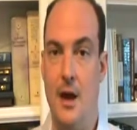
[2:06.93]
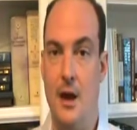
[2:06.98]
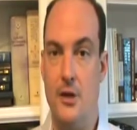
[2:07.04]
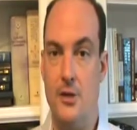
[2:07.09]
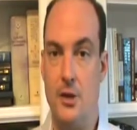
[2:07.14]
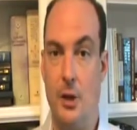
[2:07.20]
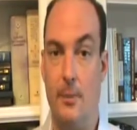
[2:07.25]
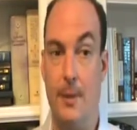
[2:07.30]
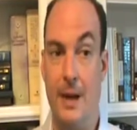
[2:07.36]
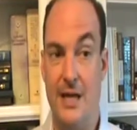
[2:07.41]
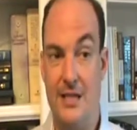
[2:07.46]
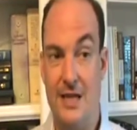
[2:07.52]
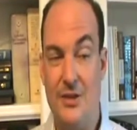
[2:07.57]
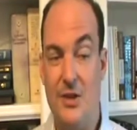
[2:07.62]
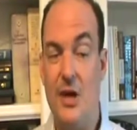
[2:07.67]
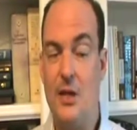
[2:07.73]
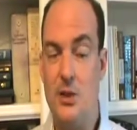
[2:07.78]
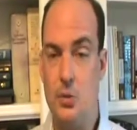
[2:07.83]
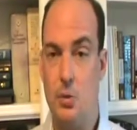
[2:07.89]
So because I
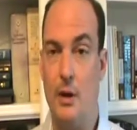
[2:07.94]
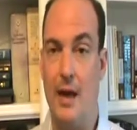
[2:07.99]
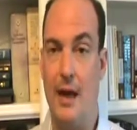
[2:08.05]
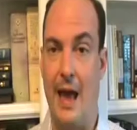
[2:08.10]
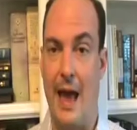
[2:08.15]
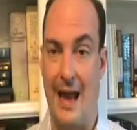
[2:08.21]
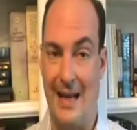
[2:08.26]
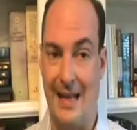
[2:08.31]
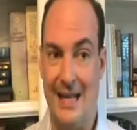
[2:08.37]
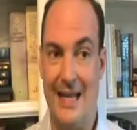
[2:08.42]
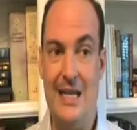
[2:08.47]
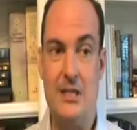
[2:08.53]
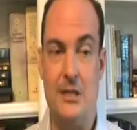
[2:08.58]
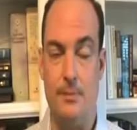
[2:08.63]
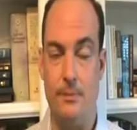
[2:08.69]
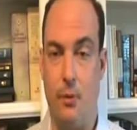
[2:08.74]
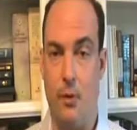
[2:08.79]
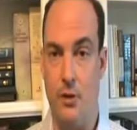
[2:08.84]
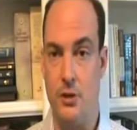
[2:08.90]
think it's really at least
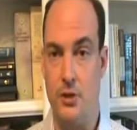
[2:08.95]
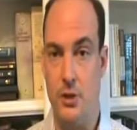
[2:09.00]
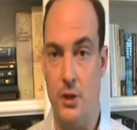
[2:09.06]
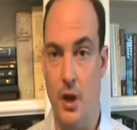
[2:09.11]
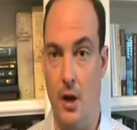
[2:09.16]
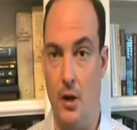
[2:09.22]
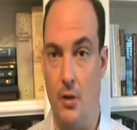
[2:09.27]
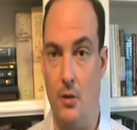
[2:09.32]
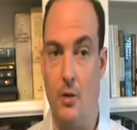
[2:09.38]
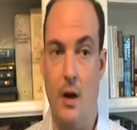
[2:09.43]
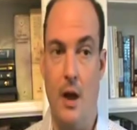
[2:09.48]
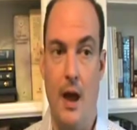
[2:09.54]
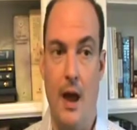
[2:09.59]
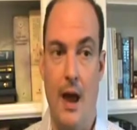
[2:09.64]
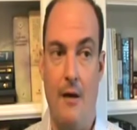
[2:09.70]
important to know,